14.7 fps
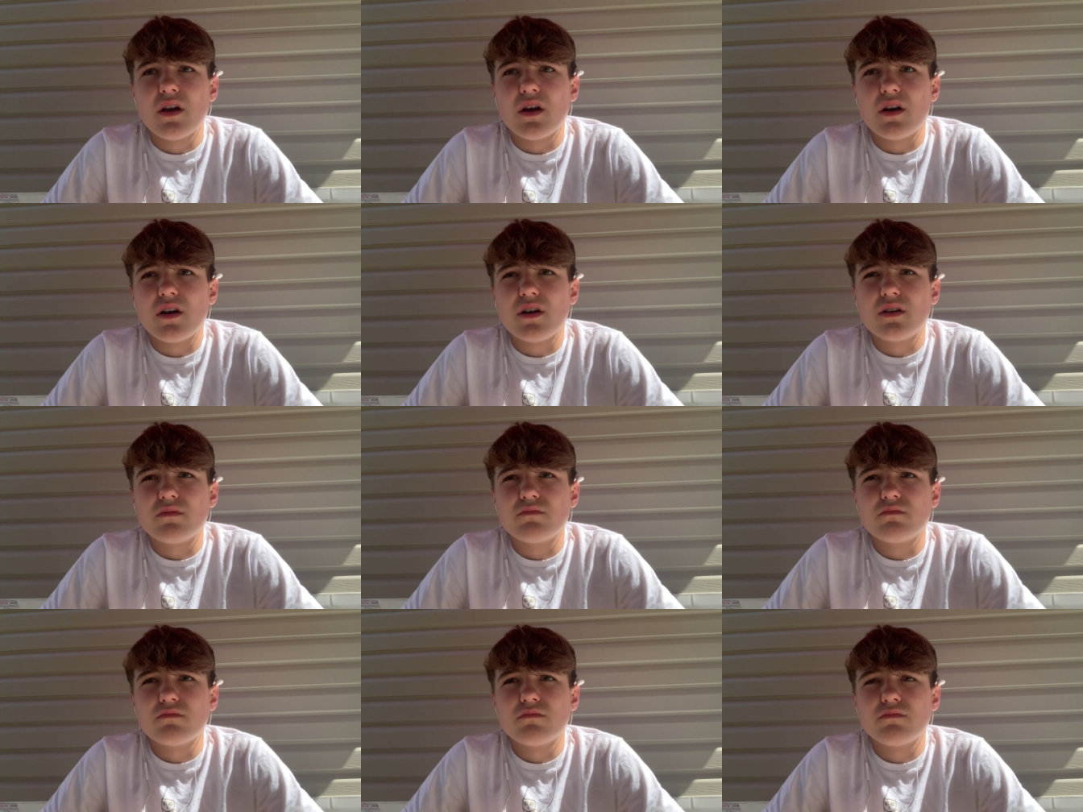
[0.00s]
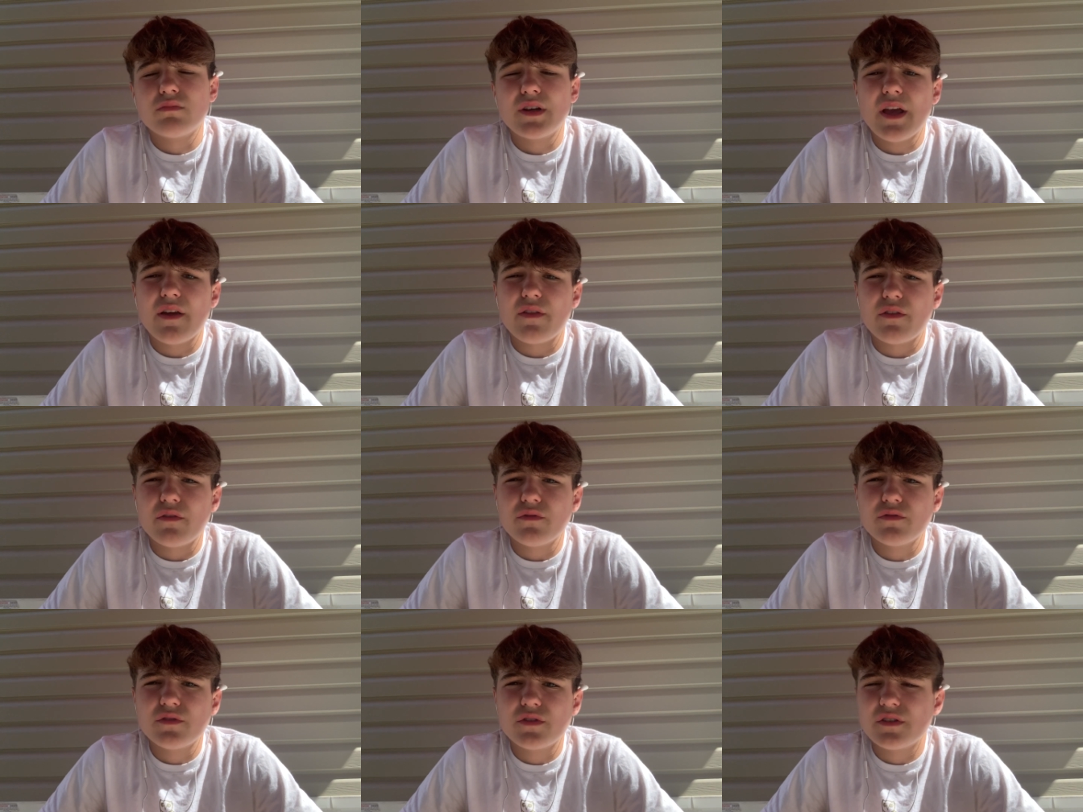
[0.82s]
But yeah,
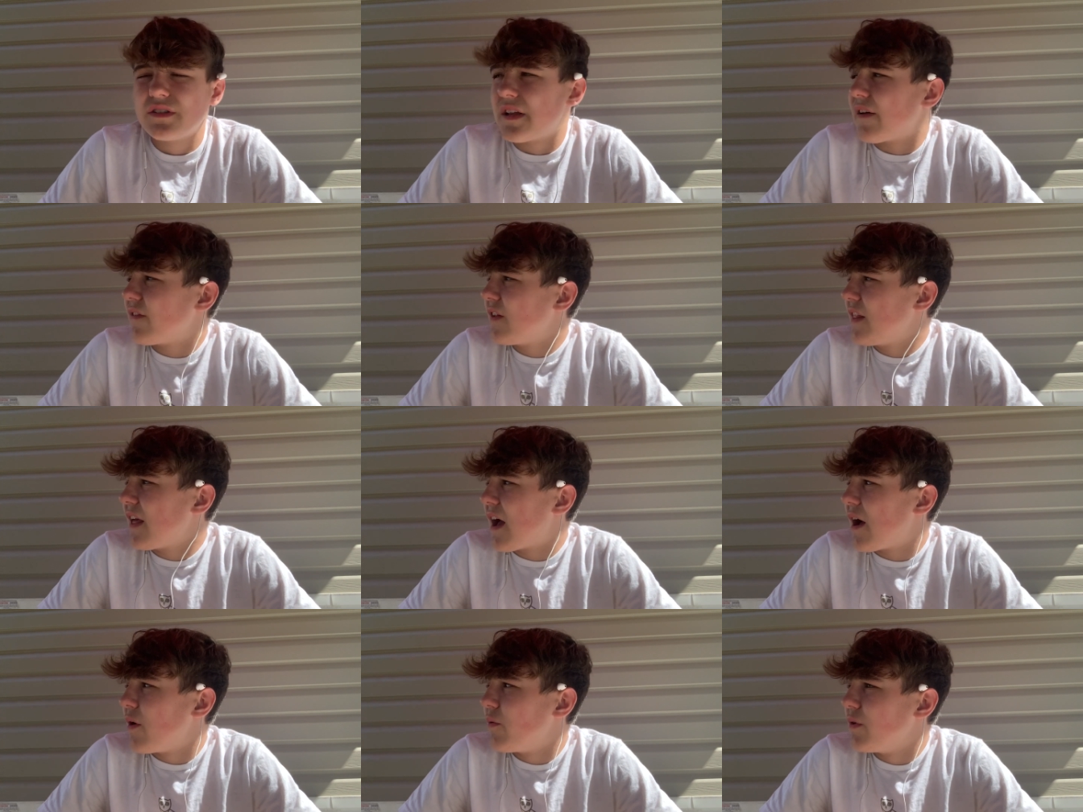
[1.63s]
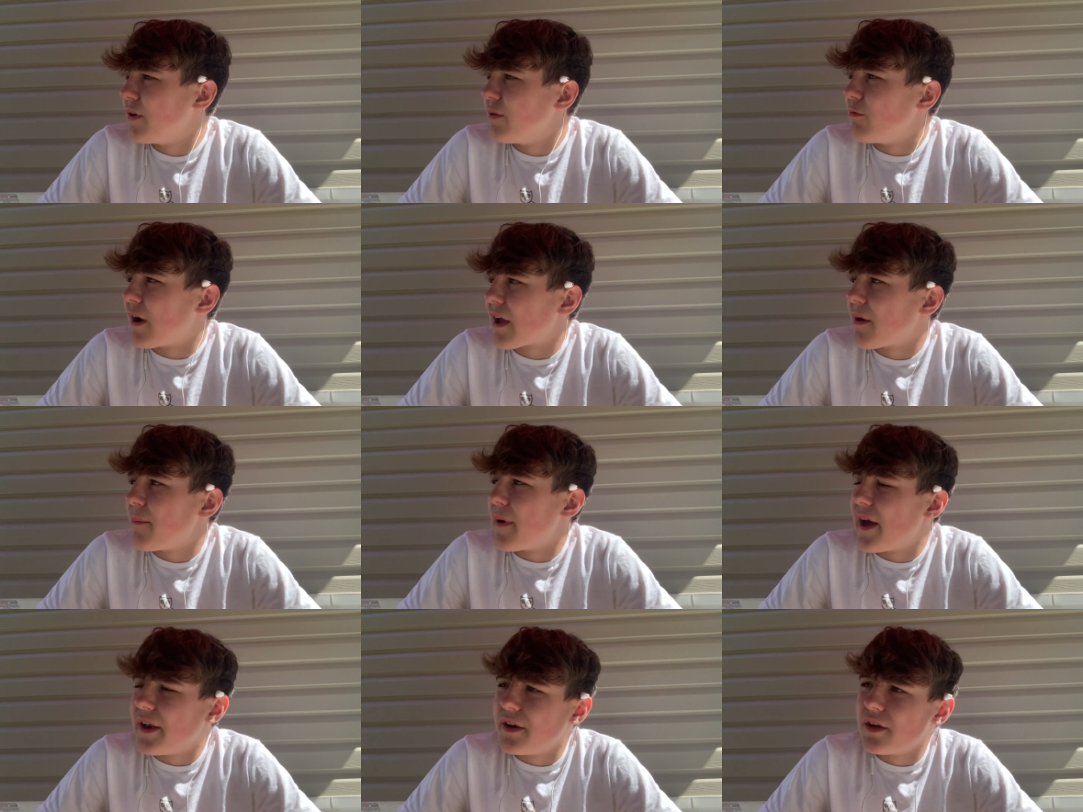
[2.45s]
those definitely I would
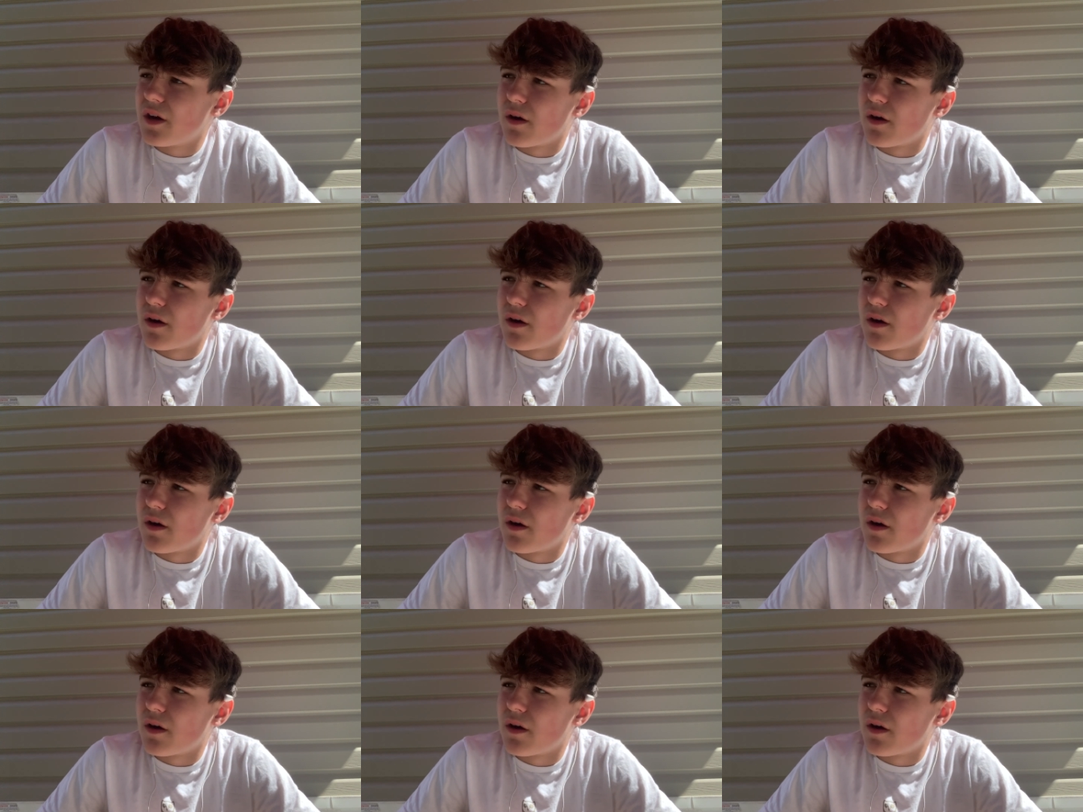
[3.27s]
recommend